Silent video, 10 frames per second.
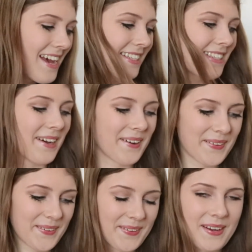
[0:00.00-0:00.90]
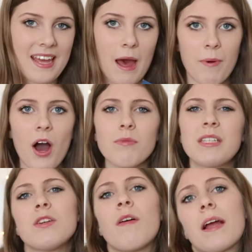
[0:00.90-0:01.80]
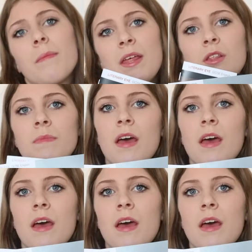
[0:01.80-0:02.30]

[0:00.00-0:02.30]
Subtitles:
So yeah, but I would still recommend them.